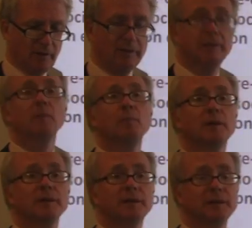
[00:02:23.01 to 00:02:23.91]
The
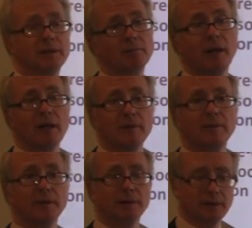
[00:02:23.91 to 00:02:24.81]
simplest is that
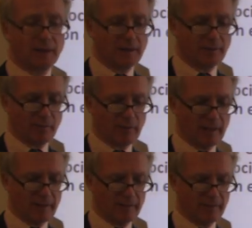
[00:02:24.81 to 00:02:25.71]
bioethics is the love of
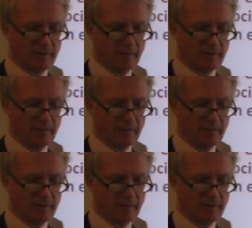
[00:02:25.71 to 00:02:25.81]
life.